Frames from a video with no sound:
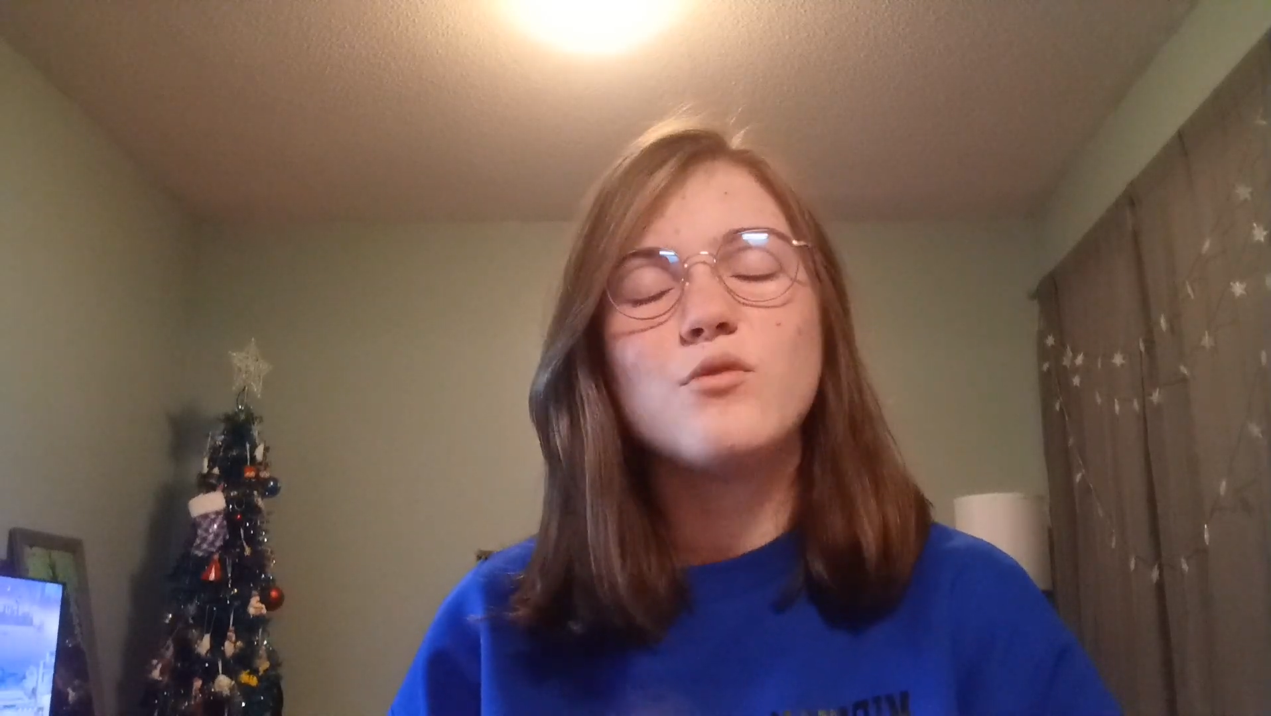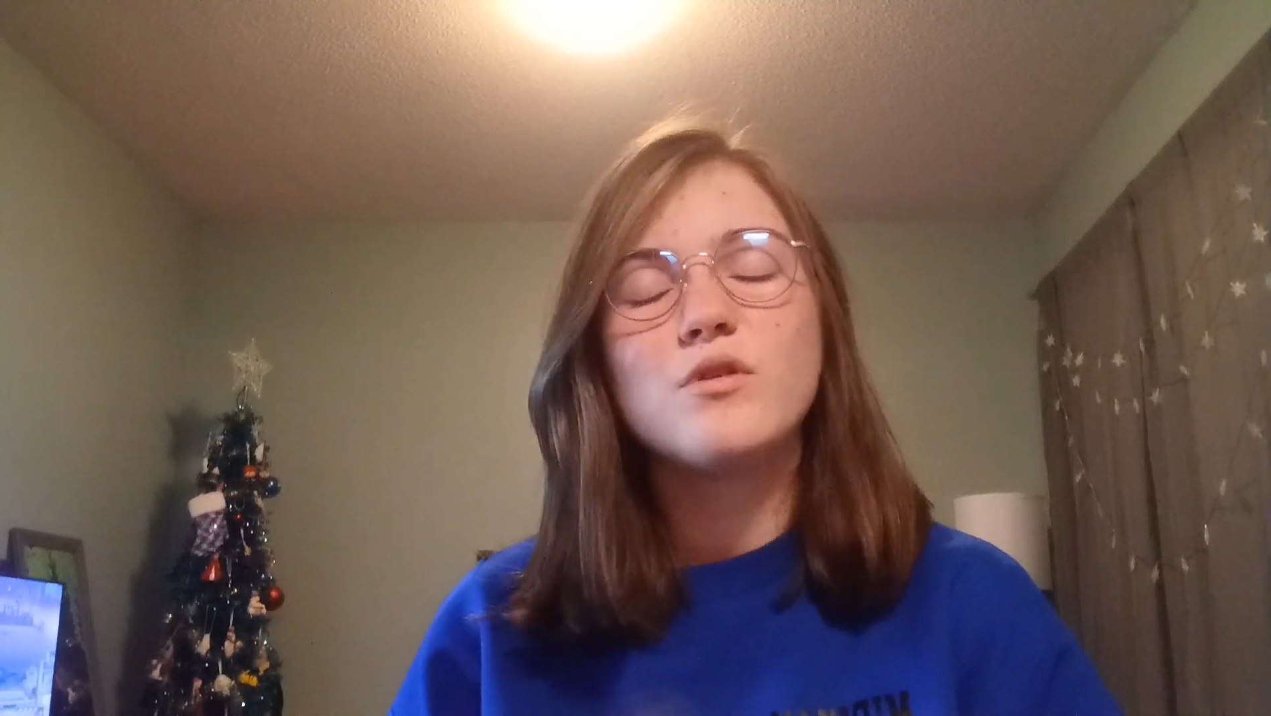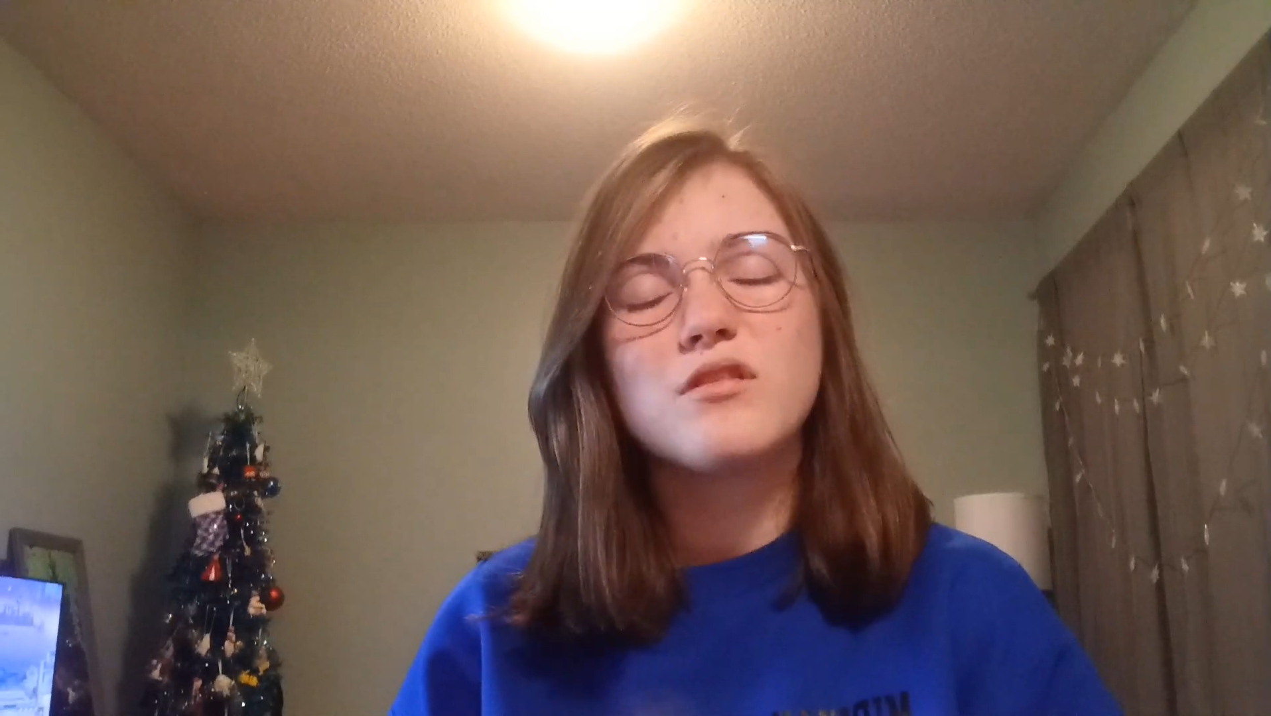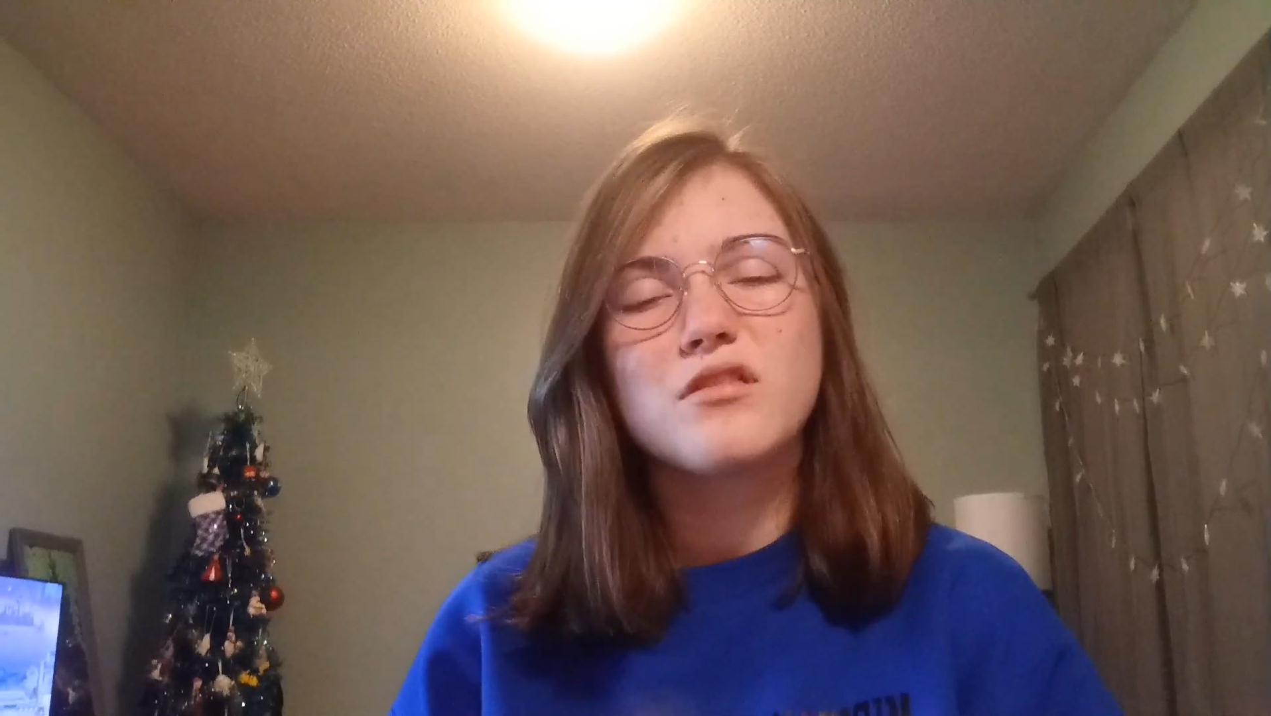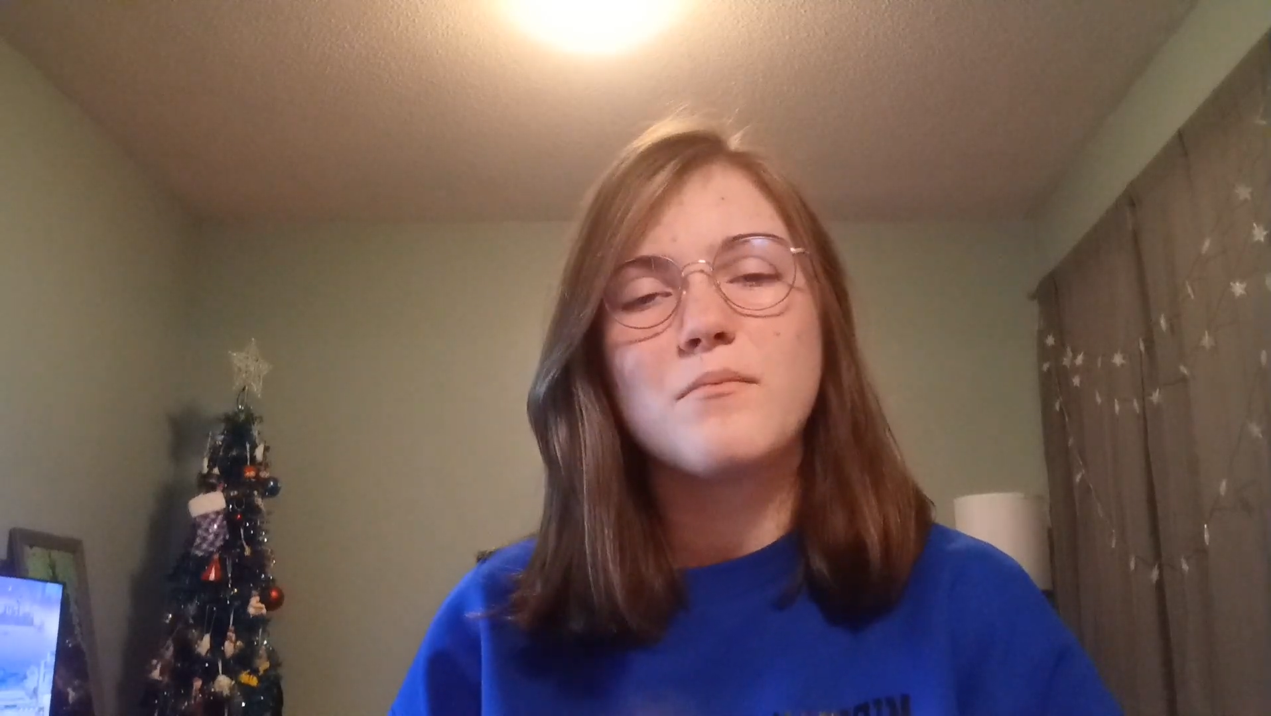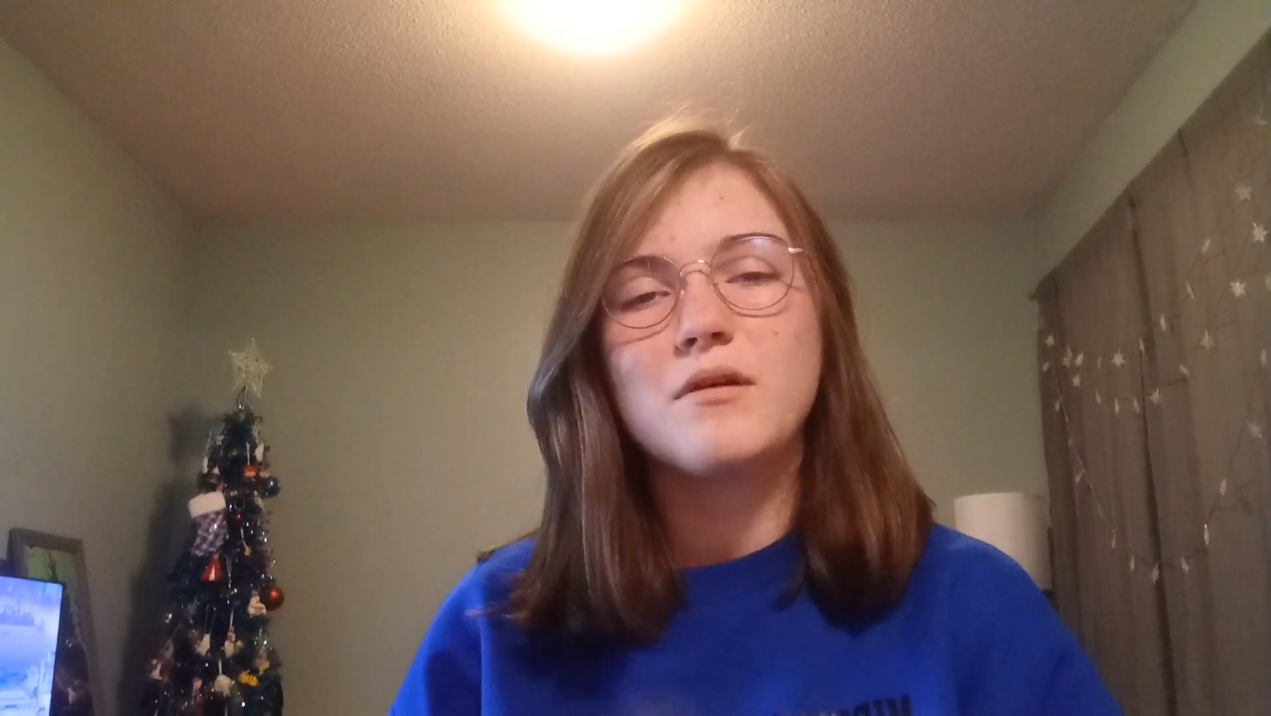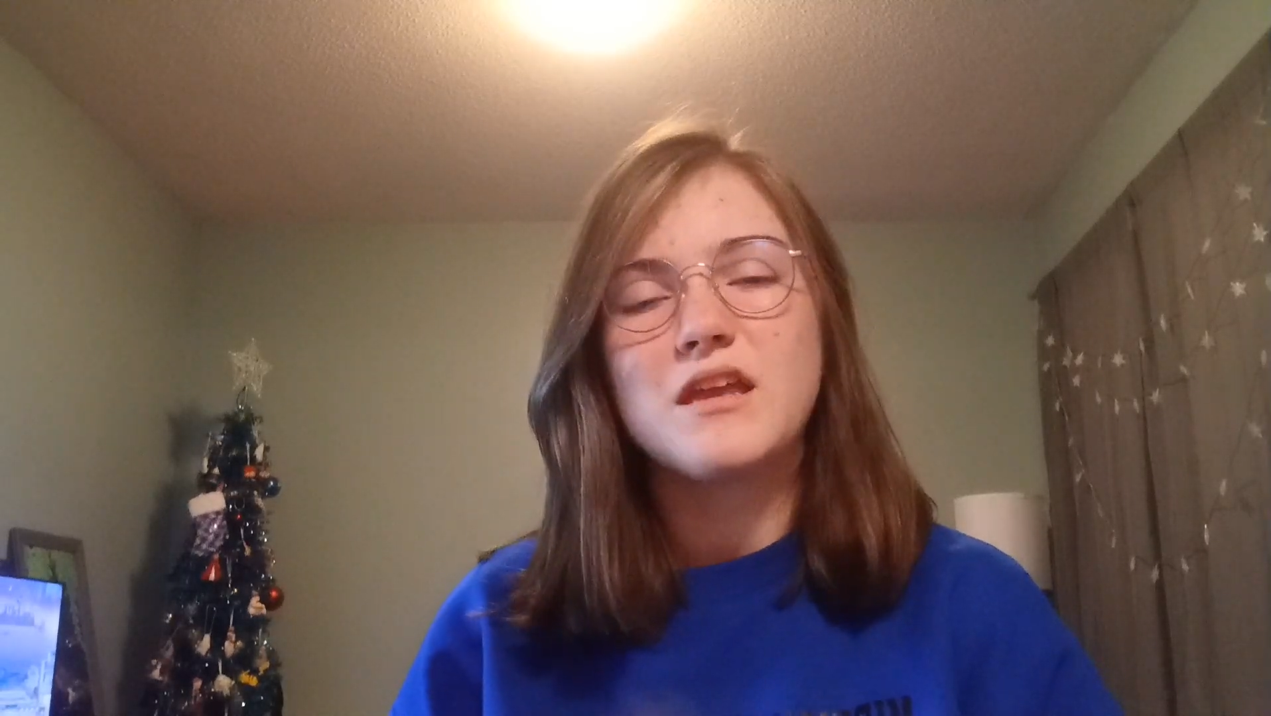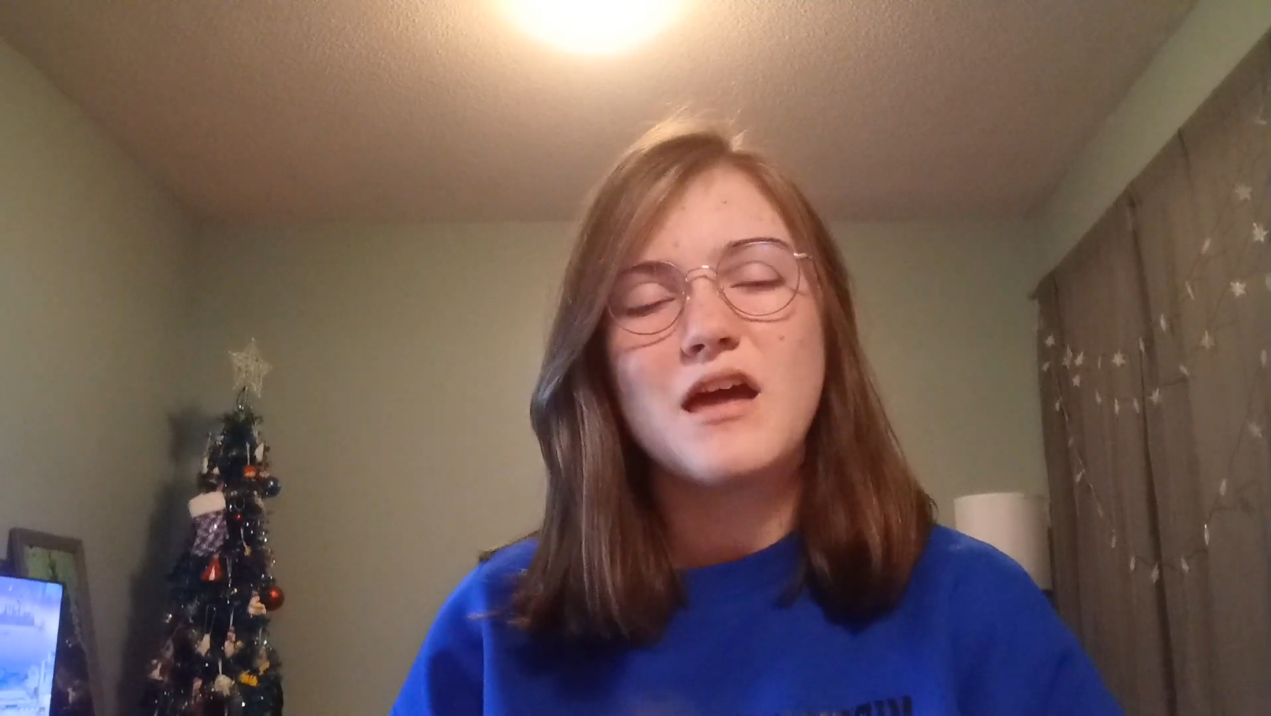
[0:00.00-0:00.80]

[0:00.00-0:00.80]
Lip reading: when somebody